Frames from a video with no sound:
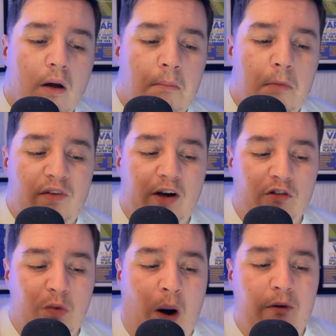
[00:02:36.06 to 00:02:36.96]
Moving on
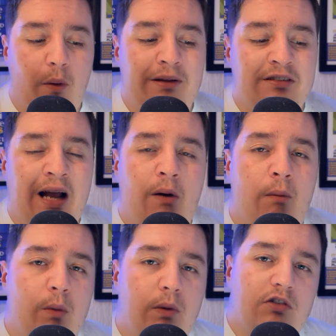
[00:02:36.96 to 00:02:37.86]
to outgoings now, and
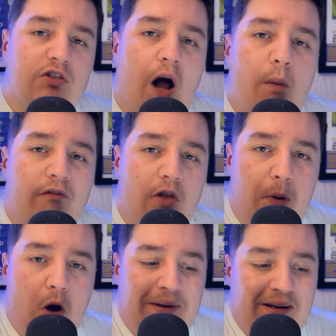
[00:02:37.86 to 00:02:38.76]
we will start with the
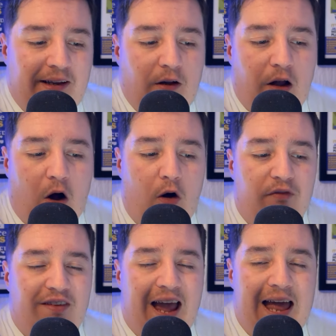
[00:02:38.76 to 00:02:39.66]
permanent deal
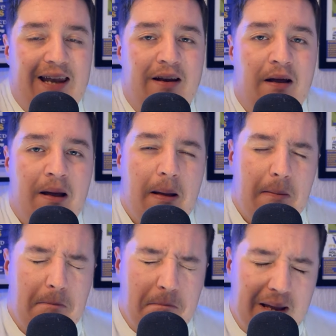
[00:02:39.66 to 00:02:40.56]
of £10
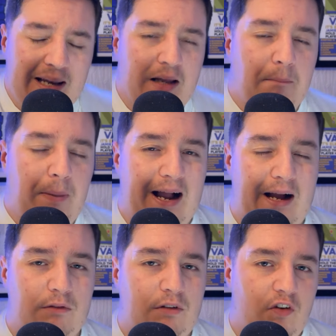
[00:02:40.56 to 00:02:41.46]
million
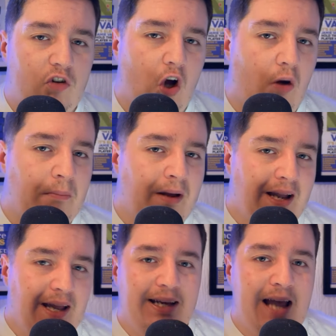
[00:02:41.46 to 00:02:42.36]
for Tom
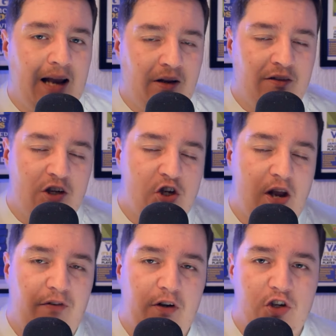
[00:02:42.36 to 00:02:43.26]
Cannon to
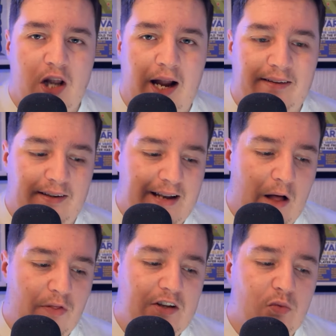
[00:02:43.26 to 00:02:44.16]
Sheffield United.
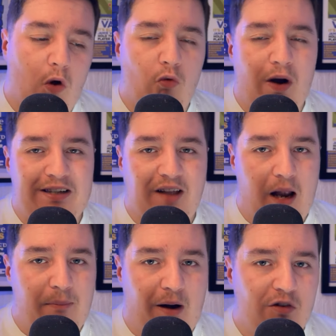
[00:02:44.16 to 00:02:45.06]
Now, this one raised
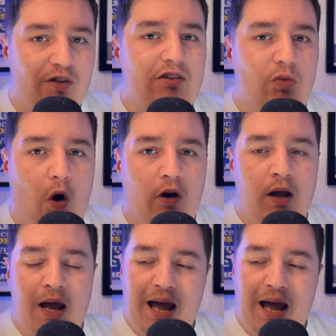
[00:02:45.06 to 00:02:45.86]
eyebrows. This one